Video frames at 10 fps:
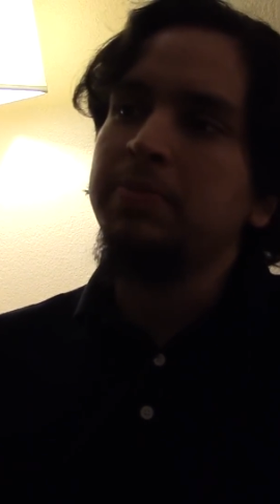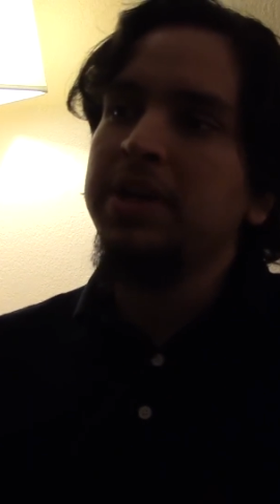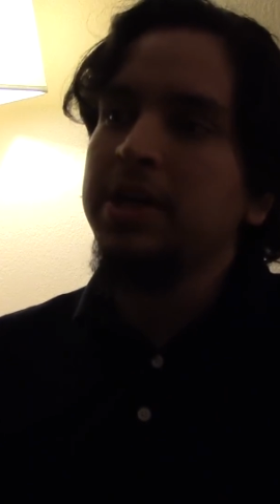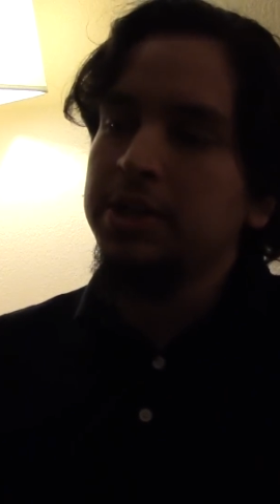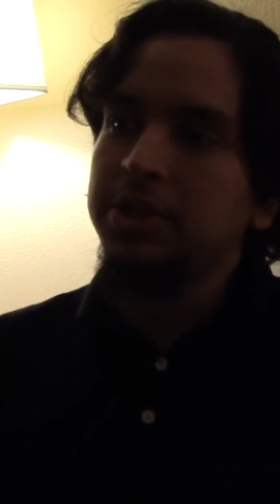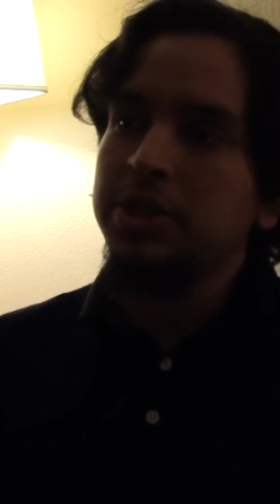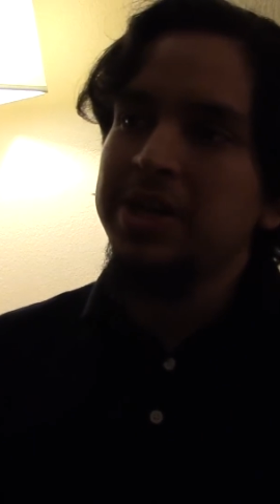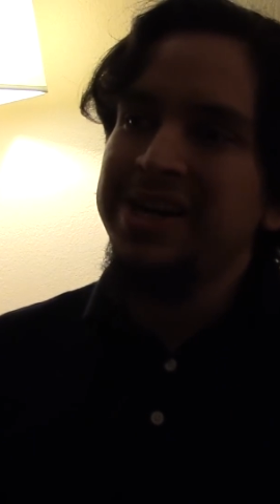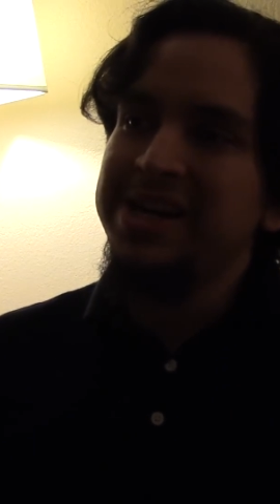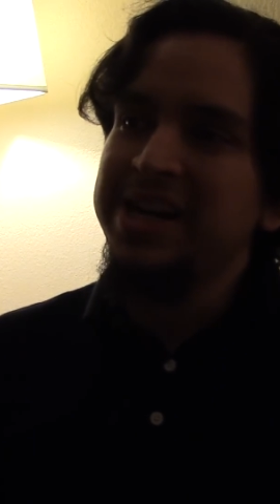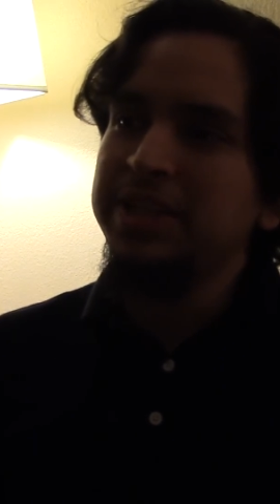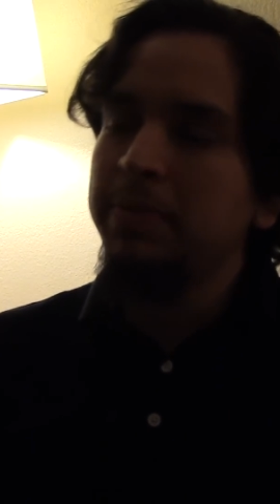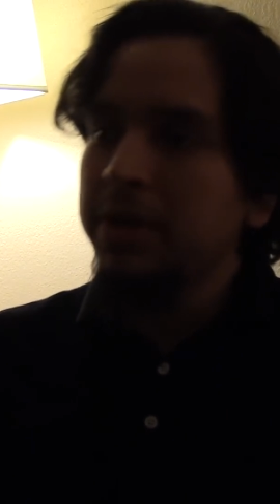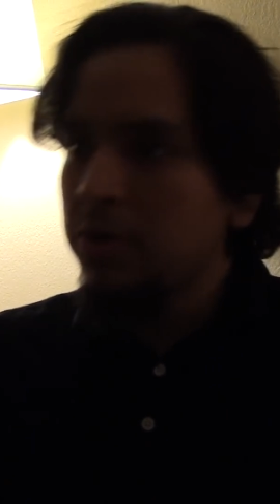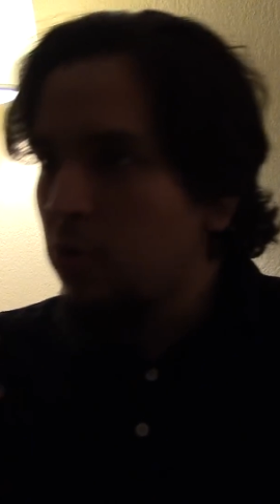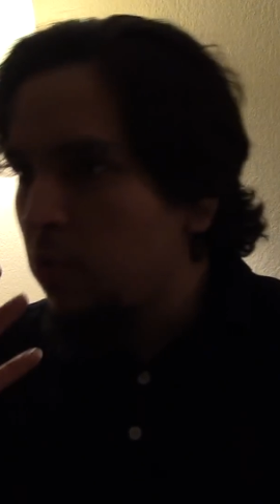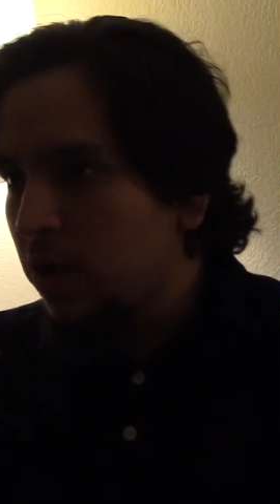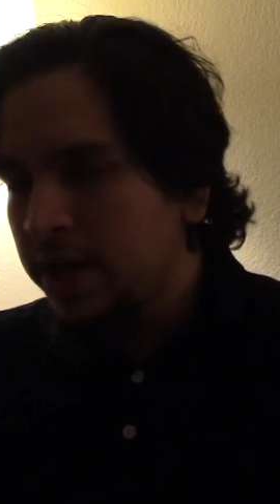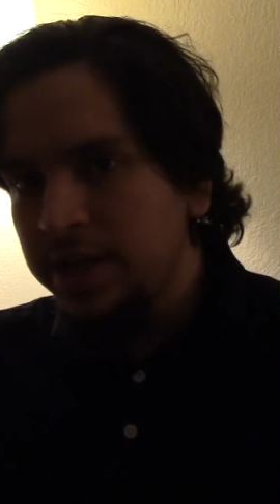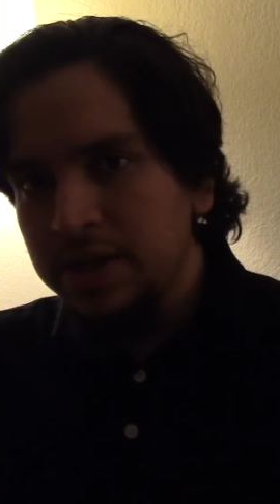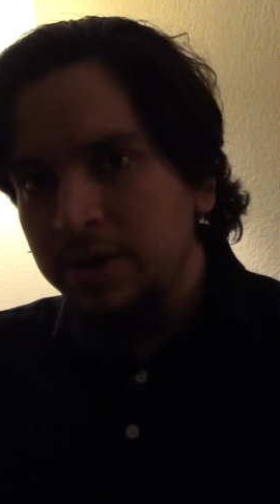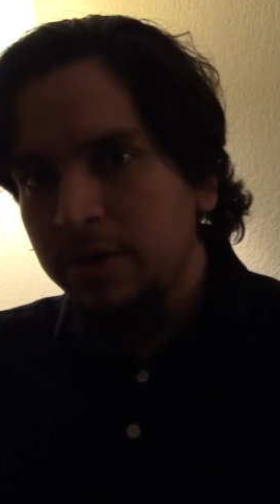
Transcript: because it's been quite